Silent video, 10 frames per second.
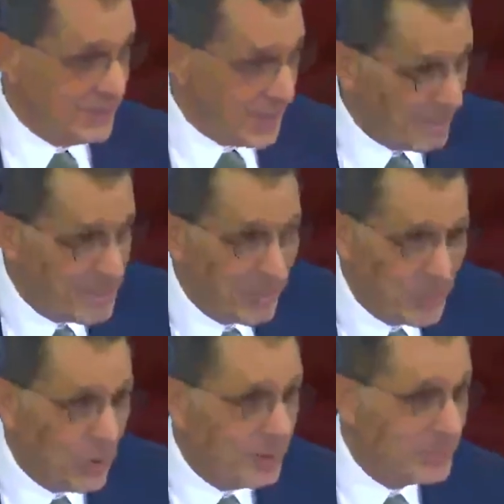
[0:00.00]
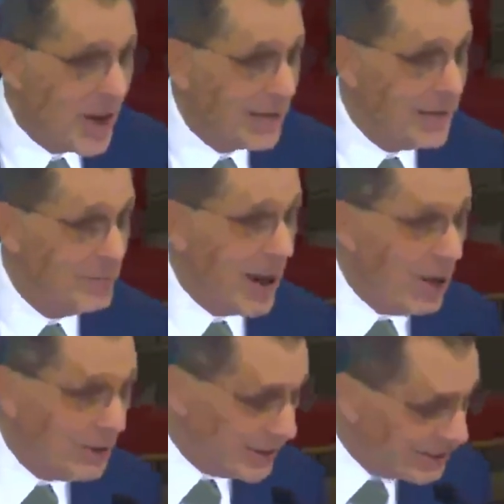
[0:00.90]
Some people know what I'm talking
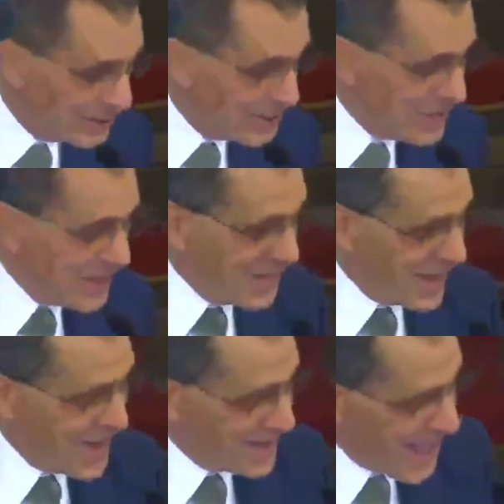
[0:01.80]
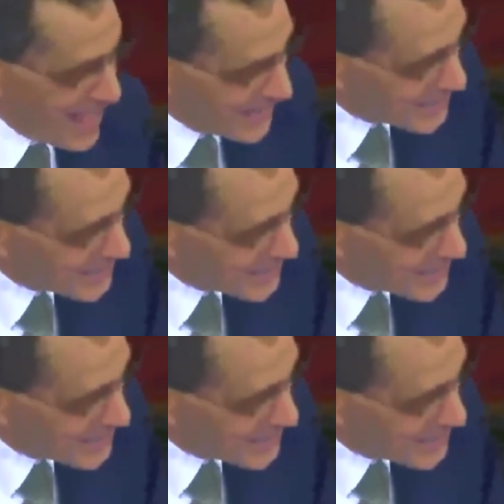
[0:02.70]
about, and that